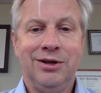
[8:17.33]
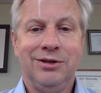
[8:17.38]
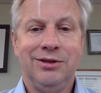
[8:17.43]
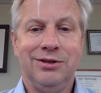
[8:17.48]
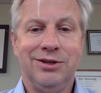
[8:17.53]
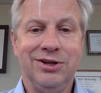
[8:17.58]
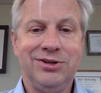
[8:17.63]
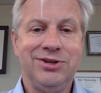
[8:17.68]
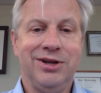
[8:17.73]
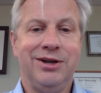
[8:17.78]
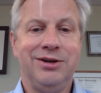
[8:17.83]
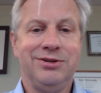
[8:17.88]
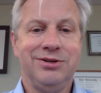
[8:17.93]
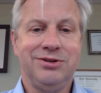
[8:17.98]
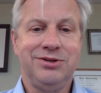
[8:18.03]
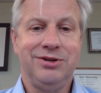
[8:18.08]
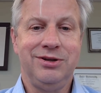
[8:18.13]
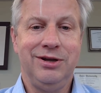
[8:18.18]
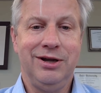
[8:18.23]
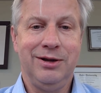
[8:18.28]
This
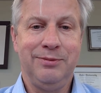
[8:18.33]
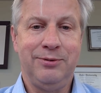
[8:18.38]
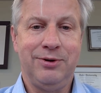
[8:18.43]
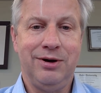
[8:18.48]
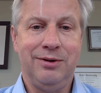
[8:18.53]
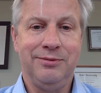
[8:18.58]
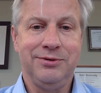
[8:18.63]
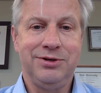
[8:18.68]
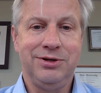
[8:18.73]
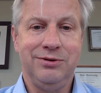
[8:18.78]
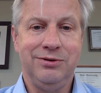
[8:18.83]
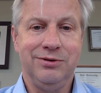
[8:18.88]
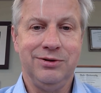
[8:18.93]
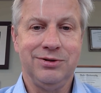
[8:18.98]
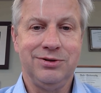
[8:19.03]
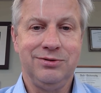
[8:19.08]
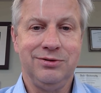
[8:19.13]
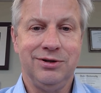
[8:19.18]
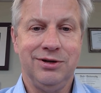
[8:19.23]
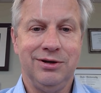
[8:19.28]
agency, I promise you,
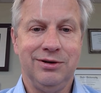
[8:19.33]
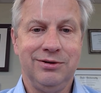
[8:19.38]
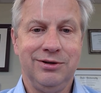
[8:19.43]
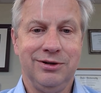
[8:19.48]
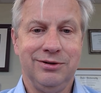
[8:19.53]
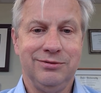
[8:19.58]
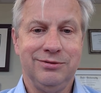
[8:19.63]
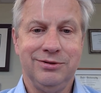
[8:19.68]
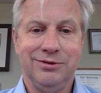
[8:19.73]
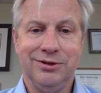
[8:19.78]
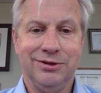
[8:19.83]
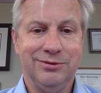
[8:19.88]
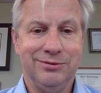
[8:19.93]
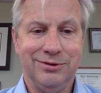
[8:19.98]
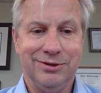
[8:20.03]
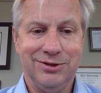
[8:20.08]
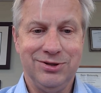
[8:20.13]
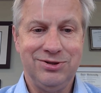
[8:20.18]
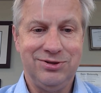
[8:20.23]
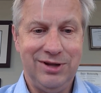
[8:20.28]
is
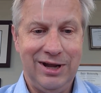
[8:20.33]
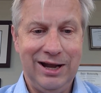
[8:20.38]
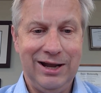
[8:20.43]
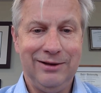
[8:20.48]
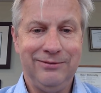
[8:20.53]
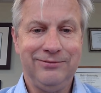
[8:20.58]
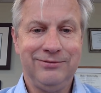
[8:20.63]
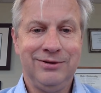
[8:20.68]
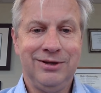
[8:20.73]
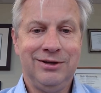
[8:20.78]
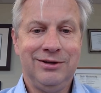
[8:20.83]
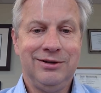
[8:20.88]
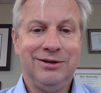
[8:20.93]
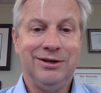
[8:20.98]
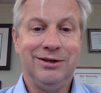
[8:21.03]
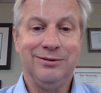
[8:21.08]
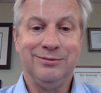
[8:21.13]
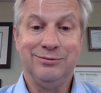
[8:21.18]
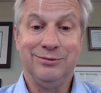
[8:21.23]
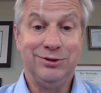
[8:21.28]
the staff,
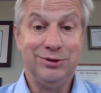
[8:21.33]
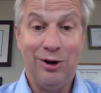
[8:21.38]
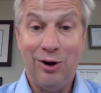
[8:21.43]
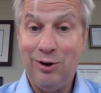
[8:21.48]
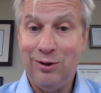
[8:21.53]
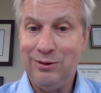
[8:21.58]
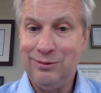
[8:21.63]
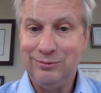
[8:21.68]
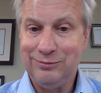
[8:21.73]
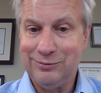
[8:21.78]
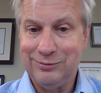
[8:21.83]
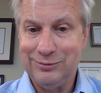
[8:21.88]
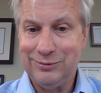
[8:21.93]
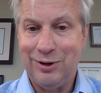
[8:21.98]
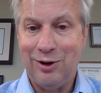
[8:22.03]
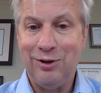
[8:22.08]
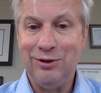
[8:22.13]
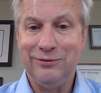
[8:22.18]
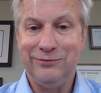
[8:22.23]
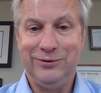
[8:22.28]
and all
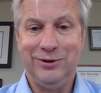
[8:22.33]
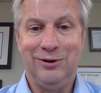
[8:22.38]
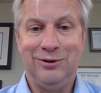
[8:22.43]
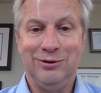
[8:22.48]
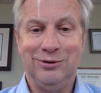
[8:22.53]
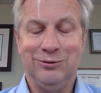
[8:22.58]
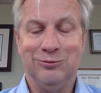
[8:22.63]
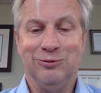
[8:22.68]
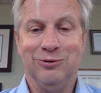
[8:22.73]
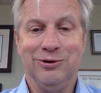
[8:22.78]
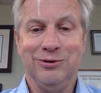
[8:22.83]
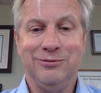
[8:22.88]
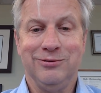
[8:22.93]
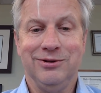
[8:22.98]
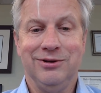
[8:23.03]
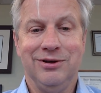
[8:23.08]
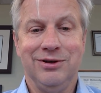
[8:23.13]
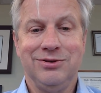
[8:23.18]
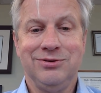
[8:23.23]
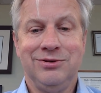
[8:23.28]
of y'all who work with
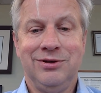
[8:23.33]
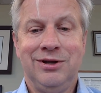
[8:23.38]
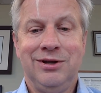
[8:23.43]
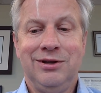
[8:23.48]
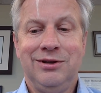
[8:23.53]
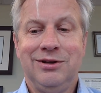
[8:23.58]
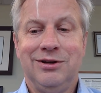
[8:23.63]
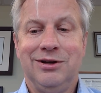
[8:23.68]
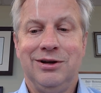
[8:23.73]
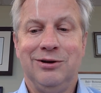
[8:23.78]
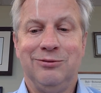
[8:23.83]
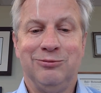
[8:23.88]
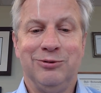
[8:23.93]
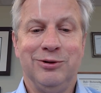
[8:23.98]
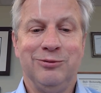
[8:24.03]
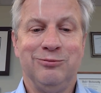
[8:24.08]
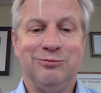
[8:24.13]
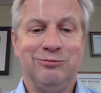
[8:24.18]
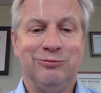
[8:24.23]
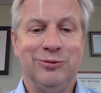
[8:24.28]
us.
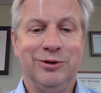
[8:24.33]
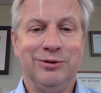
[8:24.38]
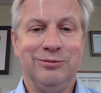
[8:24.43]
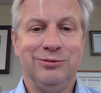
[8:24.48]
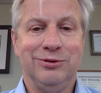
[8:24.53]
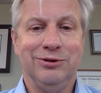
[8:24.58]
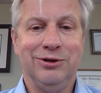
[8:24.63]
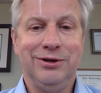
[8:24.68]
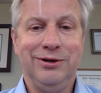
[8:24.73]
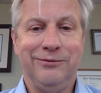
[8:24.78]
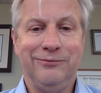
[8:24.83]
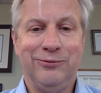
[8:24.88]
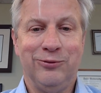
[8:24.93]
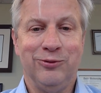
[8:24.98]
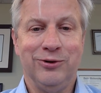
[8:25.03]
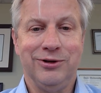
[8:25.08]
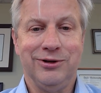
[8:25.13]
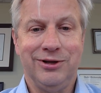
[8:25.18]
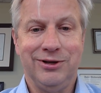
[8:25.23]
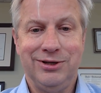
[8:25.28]
We're looking
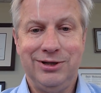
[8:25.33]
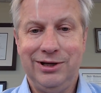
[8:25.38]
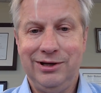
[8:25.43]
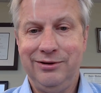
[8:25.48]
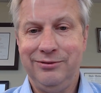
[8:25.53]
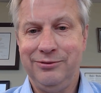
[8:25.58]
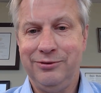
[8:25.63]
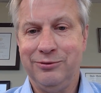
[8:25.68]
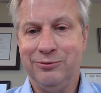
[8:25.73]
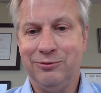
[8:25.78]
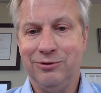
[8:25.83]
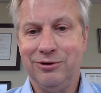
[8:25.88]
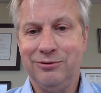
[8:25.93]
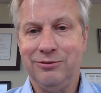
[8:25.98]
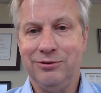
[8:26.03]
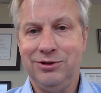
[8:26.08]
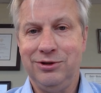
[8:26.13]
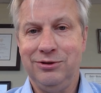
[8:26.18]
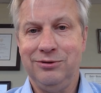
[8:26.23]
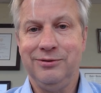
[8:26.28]
forward to continuing to work
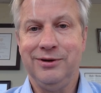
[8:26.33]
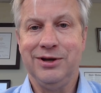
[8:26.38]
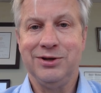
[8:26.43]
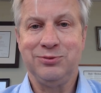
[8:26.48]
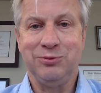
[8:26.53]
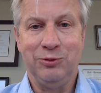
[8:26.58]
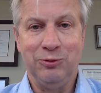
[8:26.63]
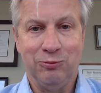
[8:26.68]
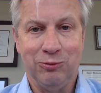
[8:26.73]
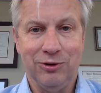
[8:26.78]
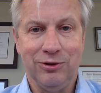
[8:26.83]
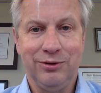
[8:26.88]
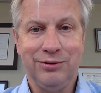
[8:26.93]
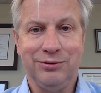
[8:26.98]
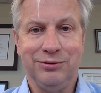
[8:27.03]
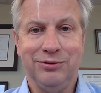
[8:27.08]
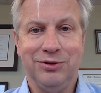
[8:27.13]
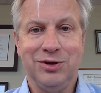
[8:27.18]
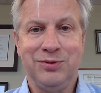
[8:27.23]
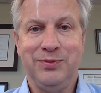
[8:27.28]
with you as we work
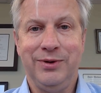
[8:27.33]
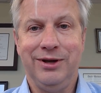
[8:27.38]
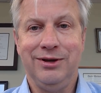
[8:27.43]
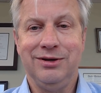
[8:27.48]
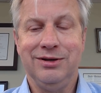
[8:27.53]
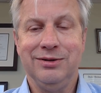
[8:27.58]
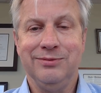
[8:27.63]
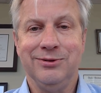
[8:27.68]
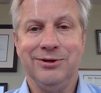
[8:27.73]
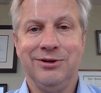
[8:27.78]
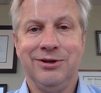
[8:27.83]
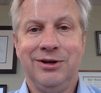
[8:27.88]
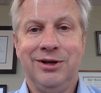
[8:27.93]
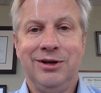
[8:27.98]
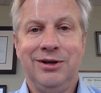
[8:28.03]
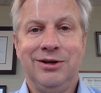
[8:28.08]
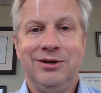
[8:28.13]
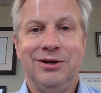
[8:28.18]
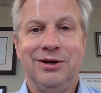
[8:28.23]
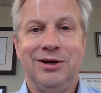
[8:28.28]
through this pandemic
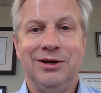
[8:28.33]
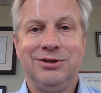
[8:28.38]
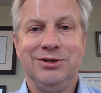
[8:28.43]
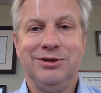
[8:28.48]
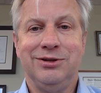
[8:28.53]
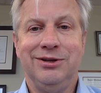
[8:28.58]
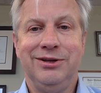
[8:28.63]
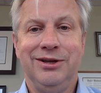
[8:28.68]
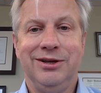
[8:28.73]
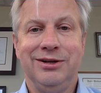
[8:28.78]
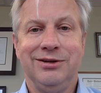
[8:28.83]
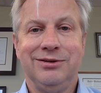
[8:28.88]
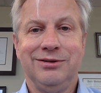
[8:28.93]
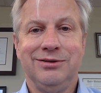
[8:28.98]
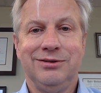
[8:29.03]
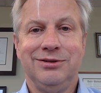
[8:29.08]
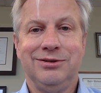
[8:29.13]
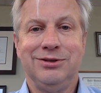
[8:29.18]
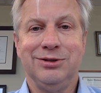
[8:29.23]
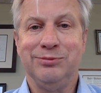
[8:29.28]
to
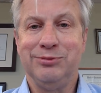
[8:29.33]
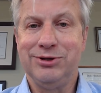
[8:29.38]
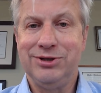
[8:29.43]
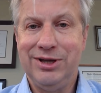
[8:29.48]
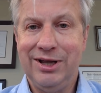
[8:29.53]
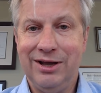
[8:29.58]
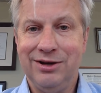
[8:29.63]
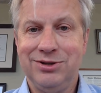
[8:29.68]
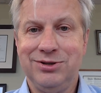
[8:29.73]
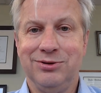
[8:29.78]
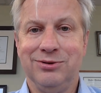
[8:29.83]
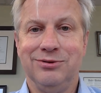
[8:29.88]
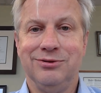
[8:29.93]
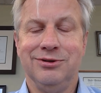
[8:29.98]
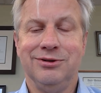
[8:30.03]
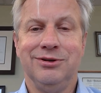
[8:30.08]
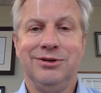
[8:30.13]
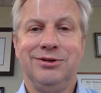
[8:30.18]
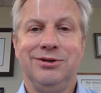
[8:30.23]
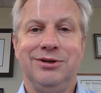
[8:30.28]
protect
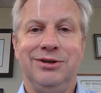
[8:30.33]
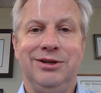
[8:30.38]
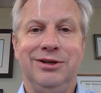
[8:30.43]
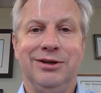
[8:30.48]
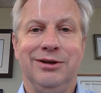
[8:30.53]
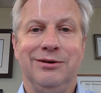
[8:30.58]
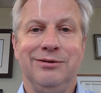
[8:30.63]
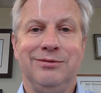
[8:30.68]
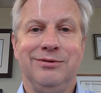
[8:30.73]
children, to get